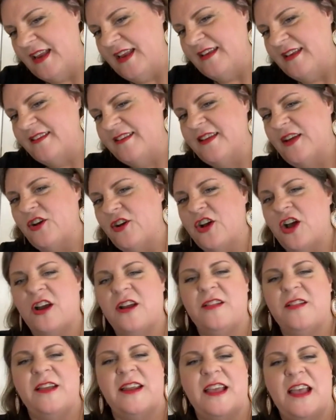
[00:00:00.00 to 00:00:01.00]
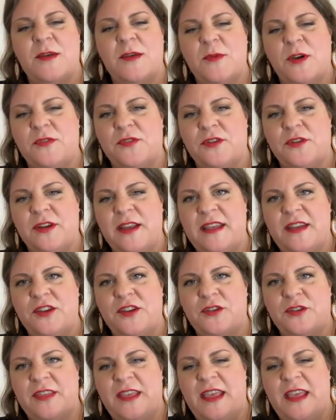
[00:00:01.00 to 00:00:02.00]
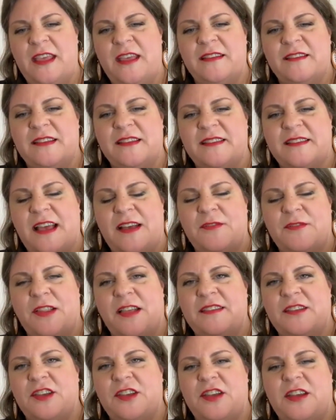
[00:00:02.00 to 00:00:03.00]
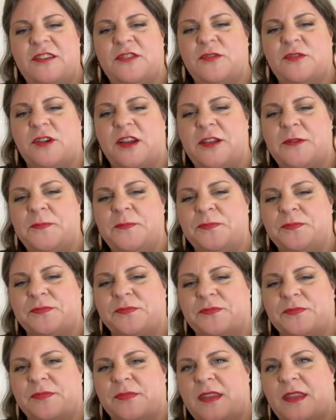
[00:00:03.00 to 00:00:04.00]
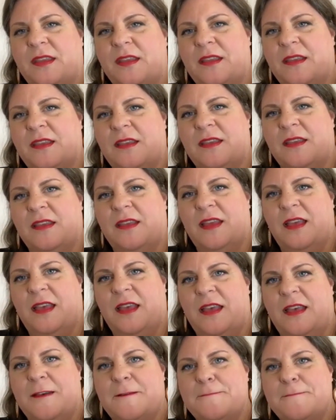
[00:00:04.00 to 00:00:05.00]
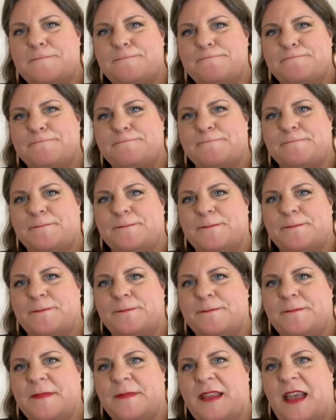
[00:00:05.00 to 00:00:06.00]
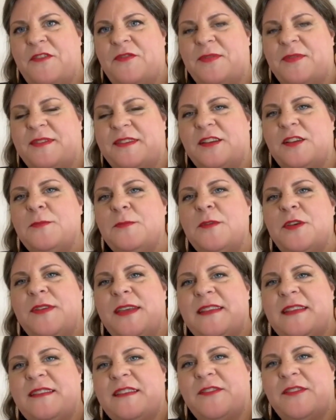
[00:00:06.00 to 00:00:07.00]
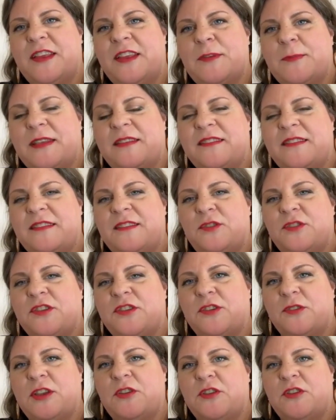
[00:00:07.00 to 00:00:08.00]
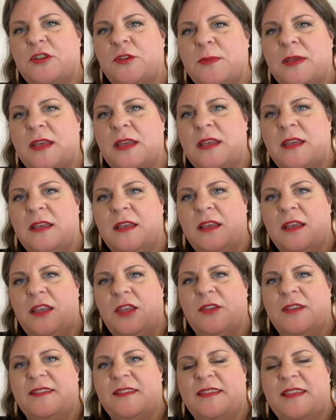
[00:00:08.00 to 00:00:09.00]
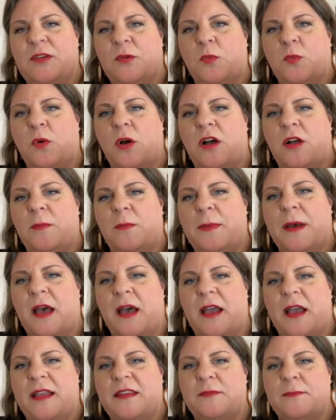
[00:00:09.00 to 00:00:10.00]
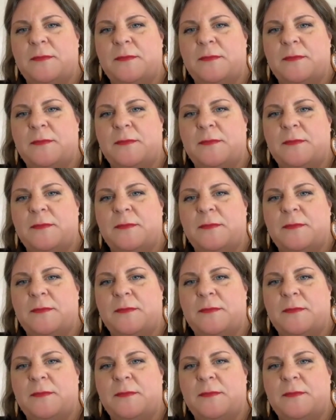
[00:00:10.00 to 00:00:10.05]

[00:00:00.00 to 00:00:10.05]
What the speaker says: to tell Carla to come over and get your things because I have lots of goodies for you. I'm still moving stuff into my new sewing room. You can see the wall behind